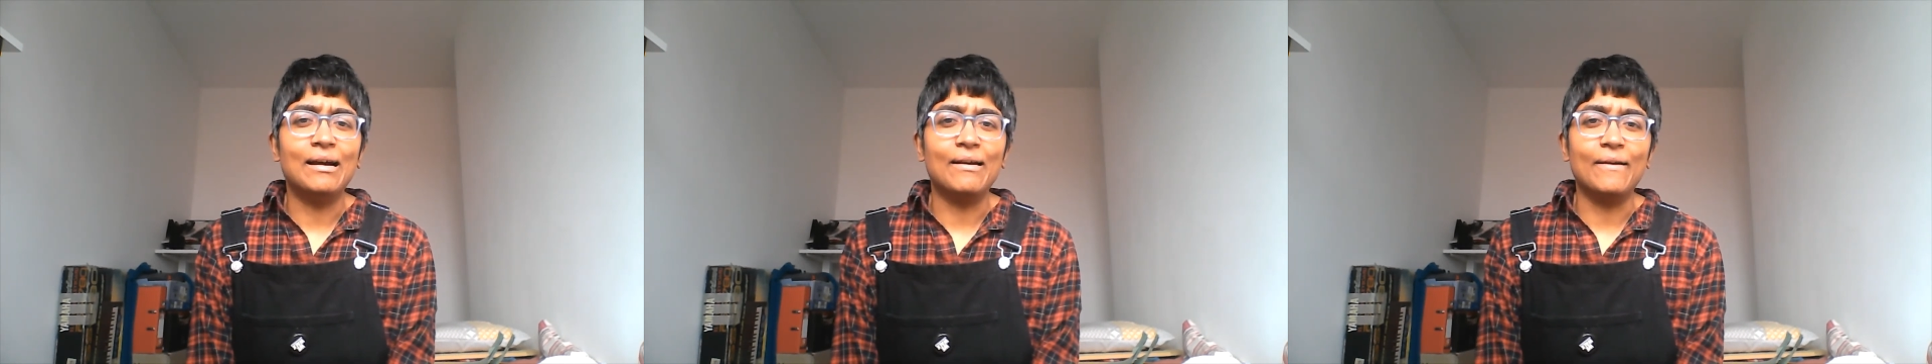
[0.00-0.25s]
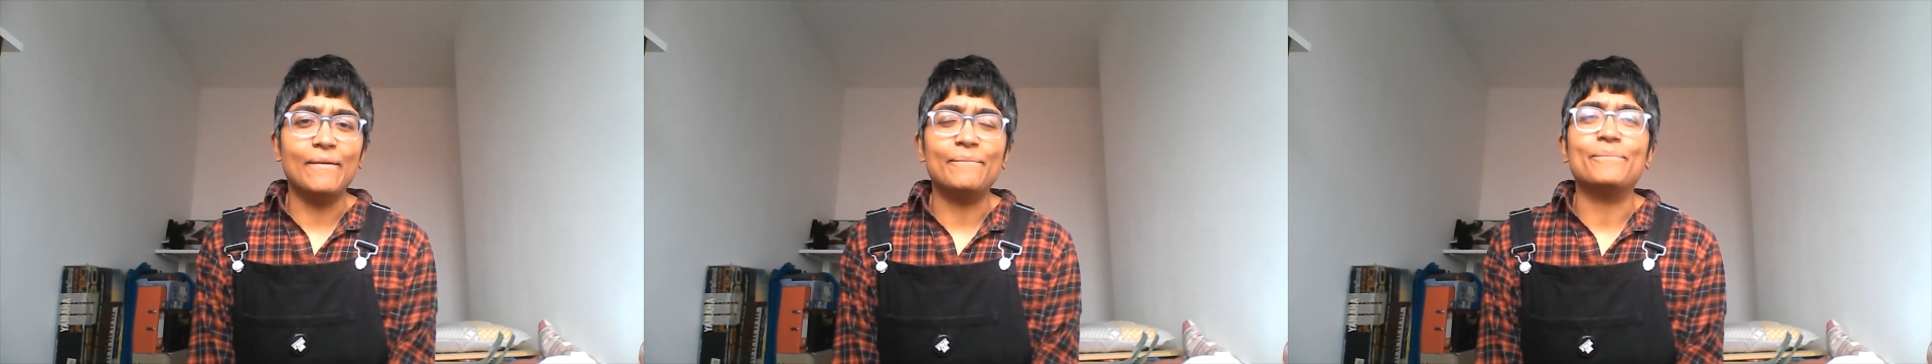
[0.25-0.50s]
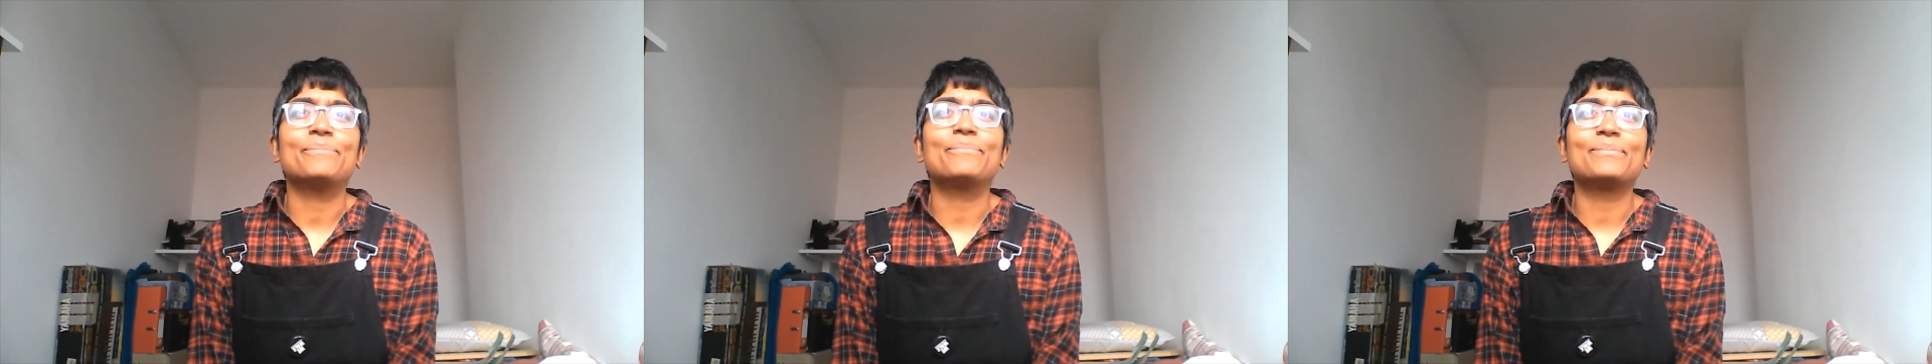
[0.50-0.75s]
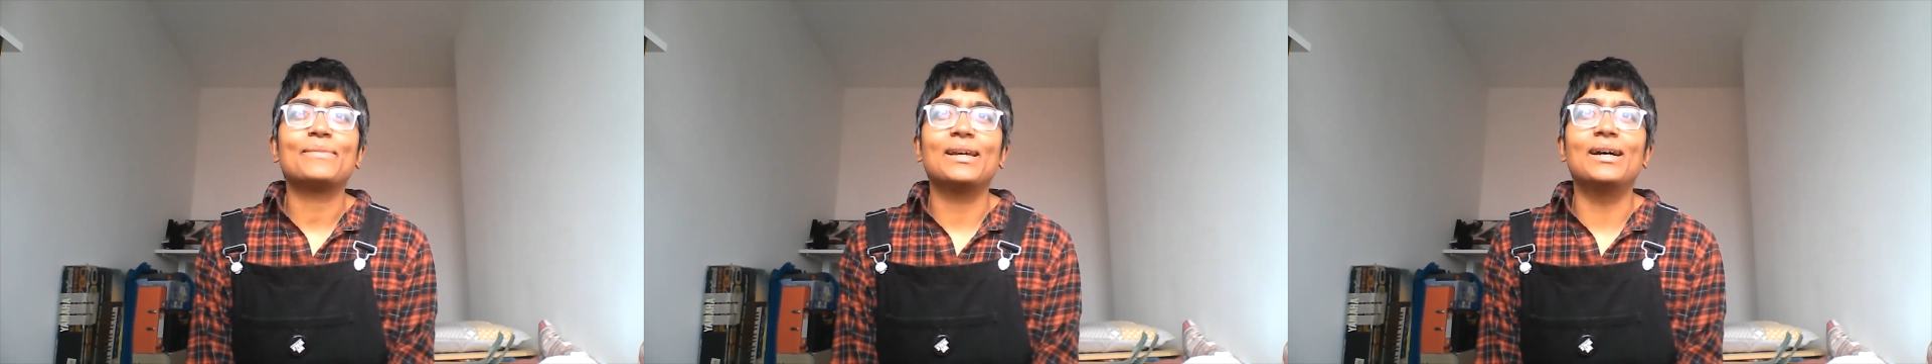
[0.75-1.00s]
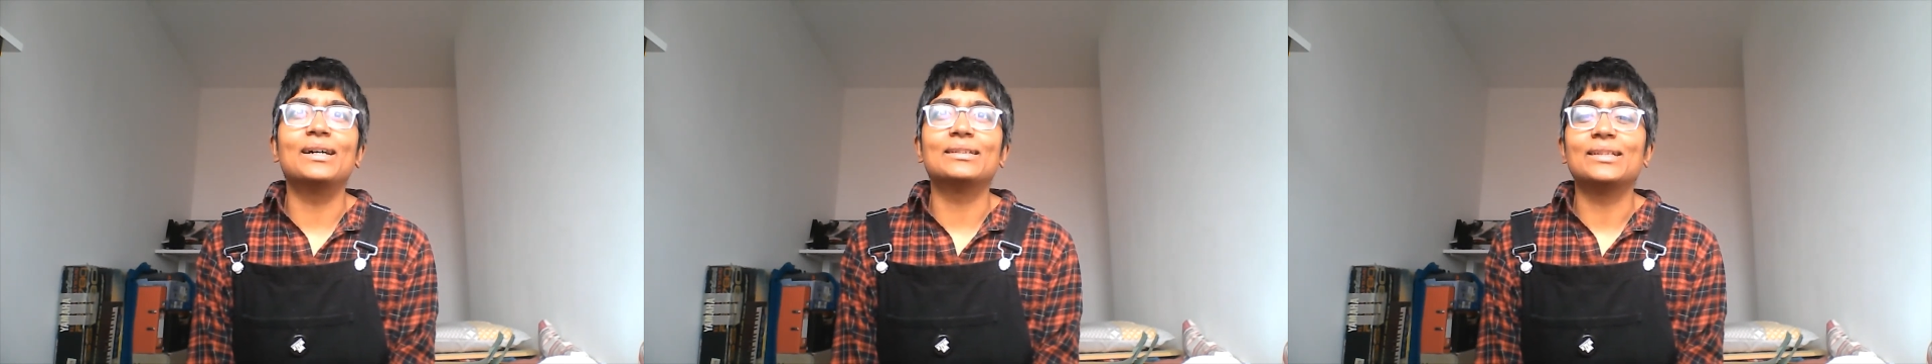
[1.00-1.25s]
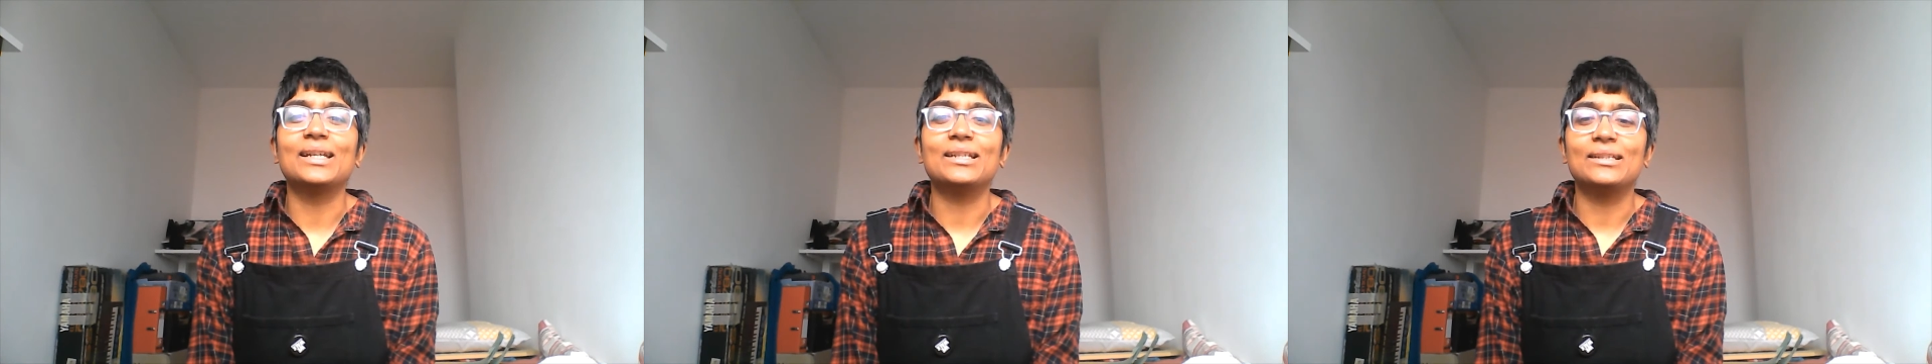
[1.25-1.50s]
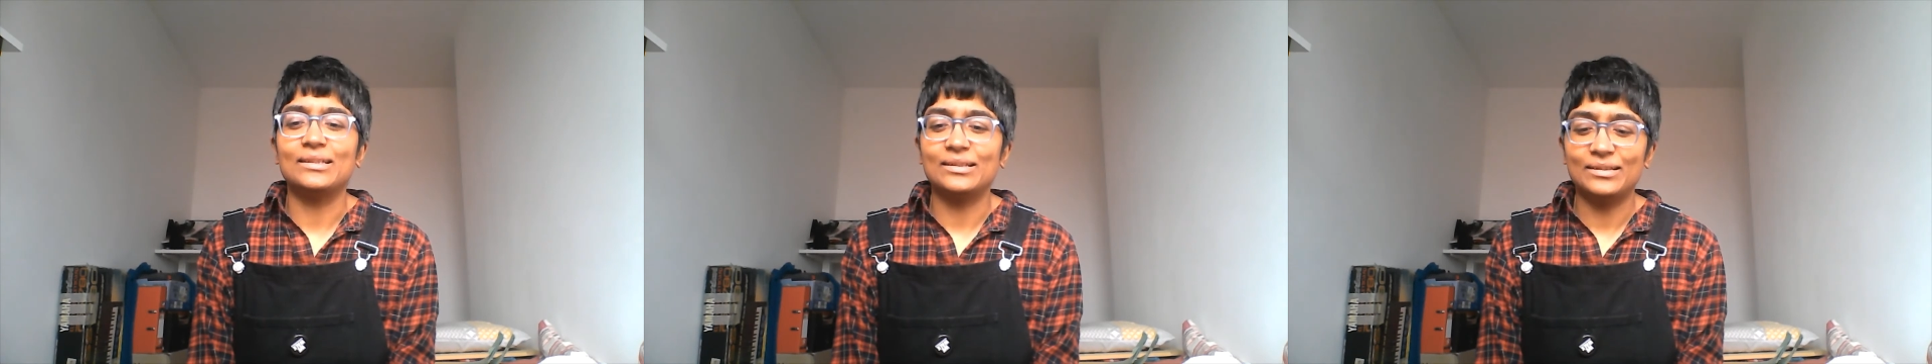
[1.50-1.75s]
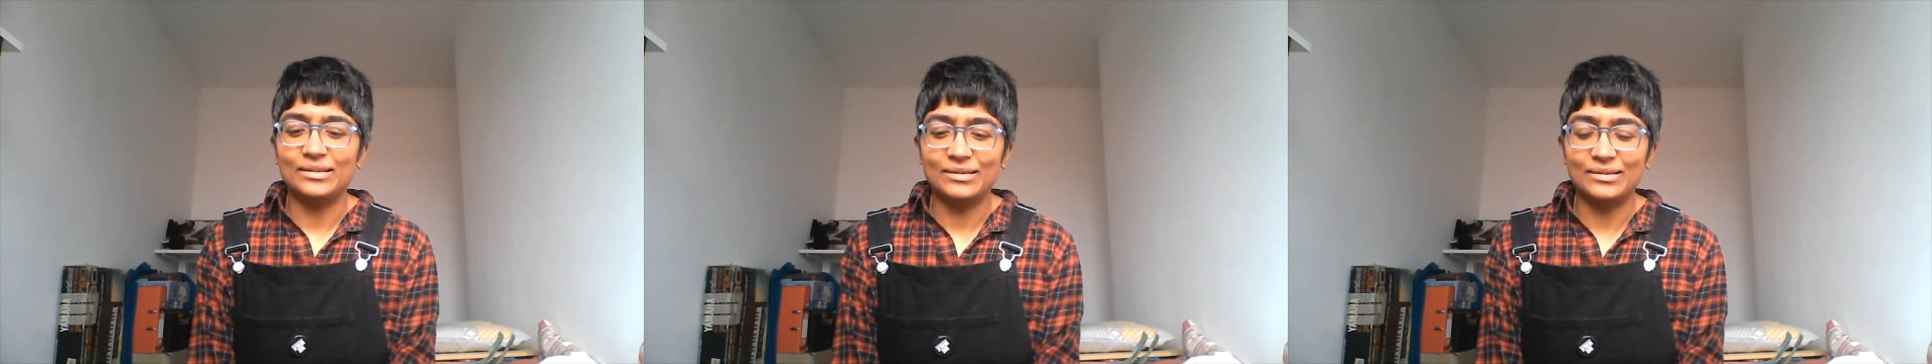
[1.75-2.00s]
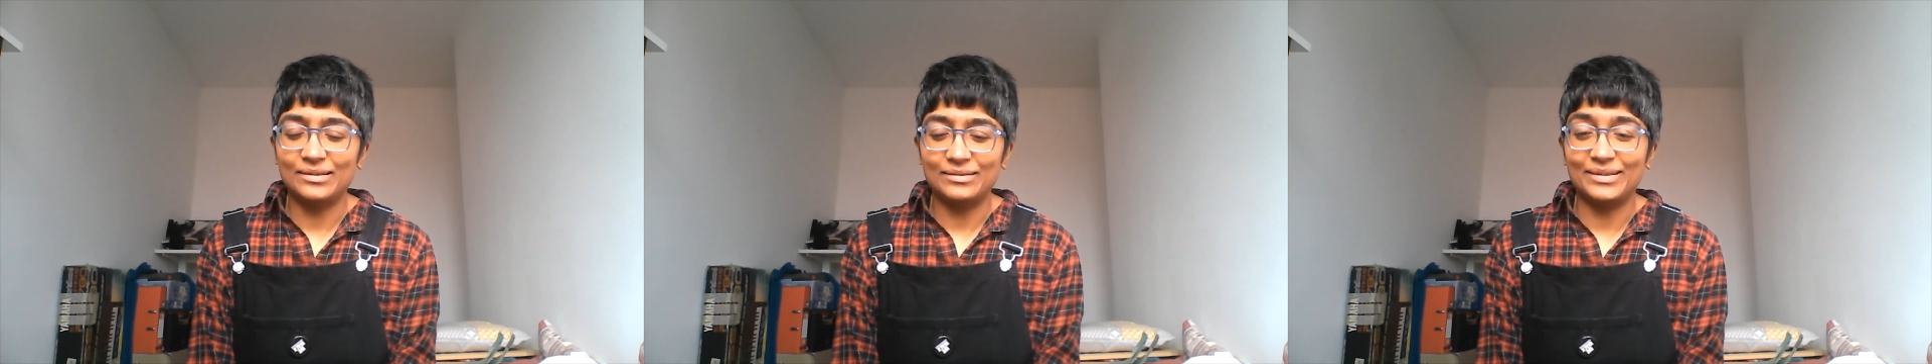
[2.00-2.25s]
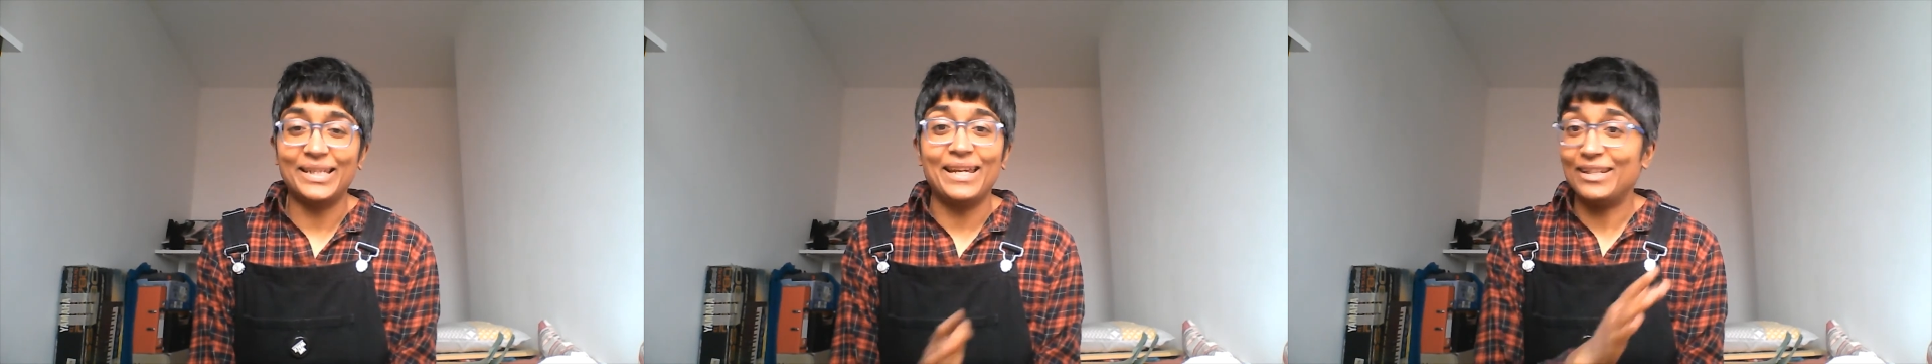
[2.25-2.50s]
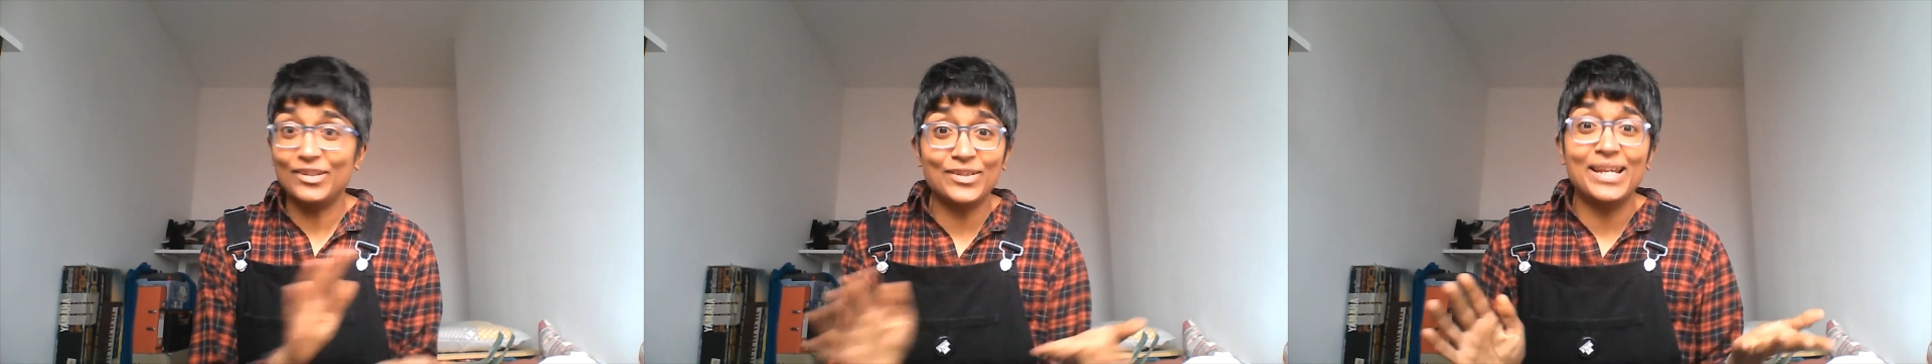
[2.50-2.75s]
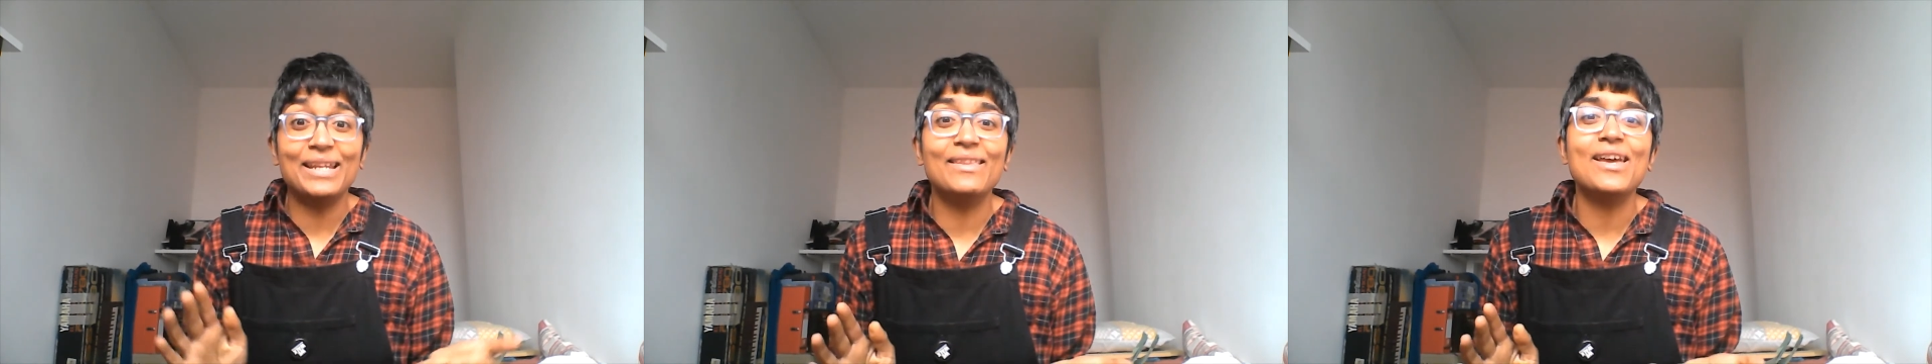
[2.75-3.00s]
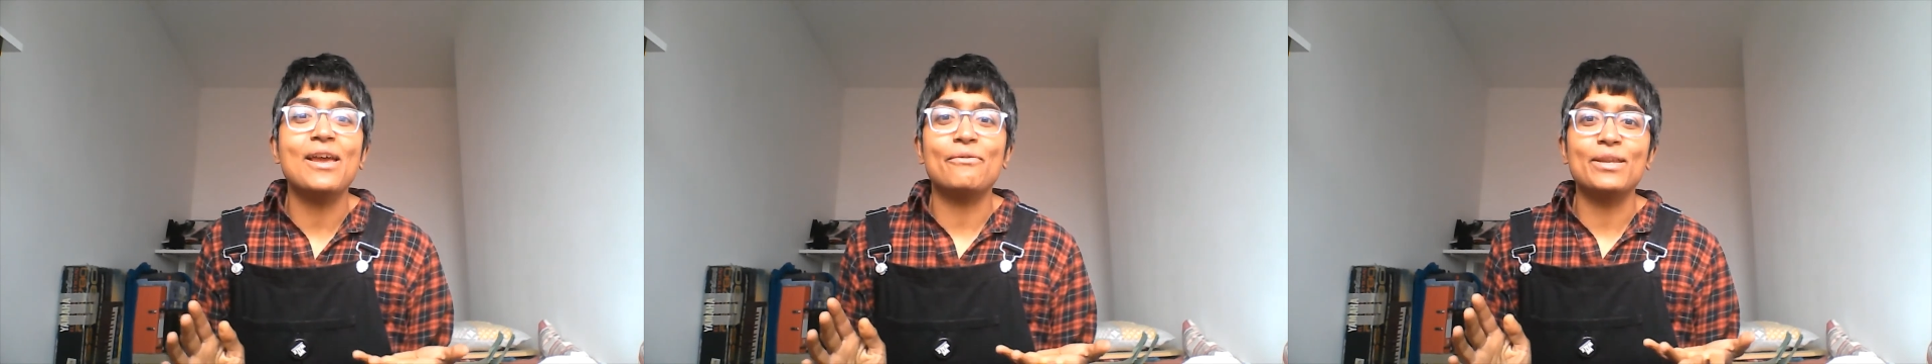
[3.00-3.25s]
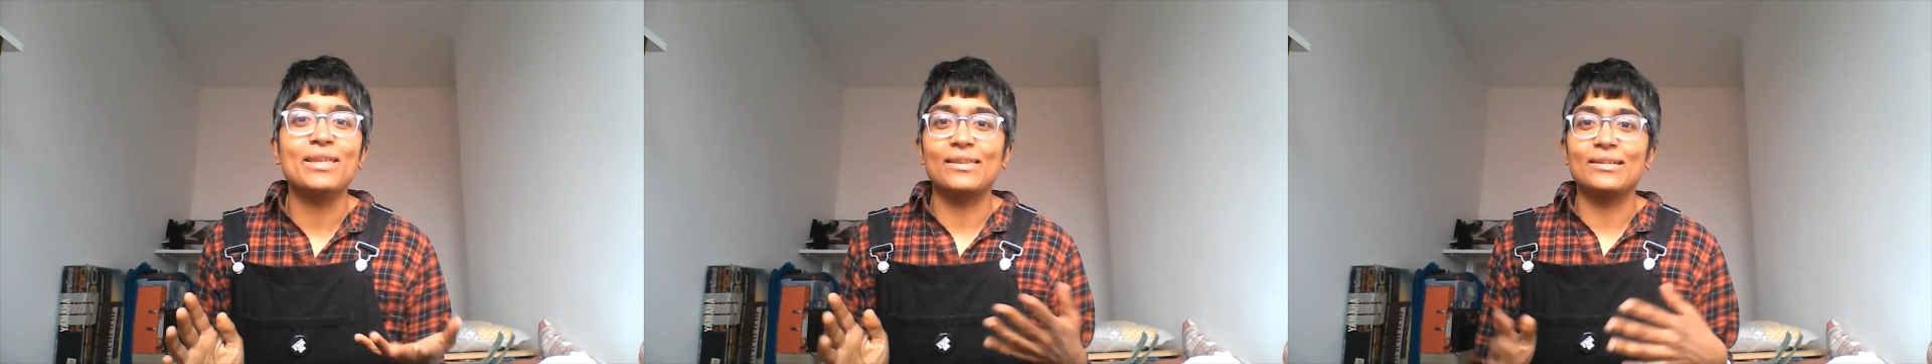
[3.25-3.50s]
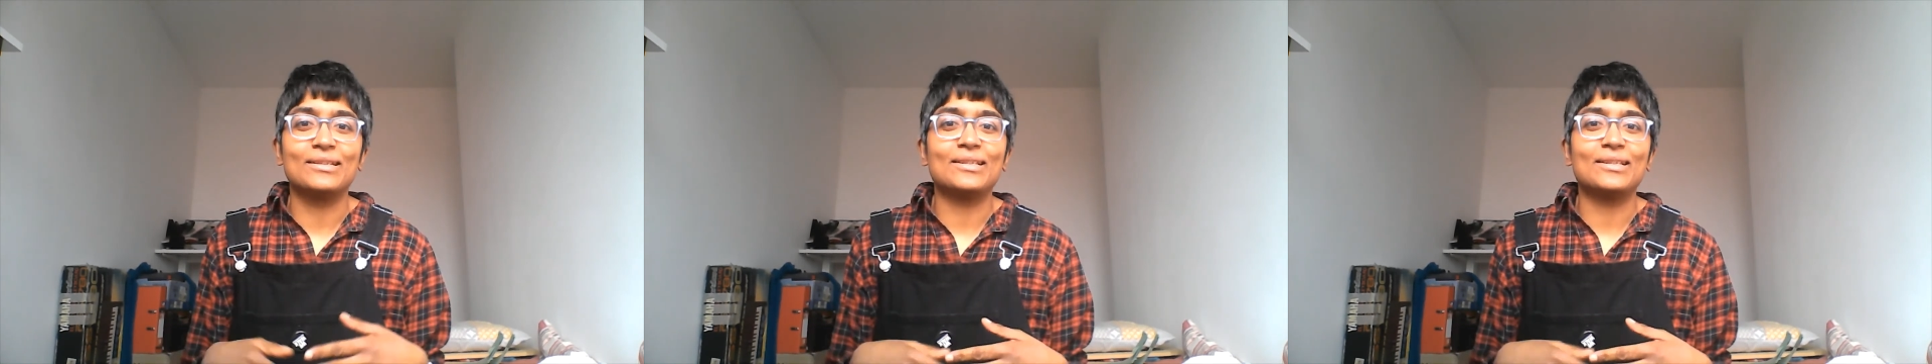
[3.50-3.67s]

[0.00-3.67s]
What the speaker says: And then, yeah, it doesn't end there either.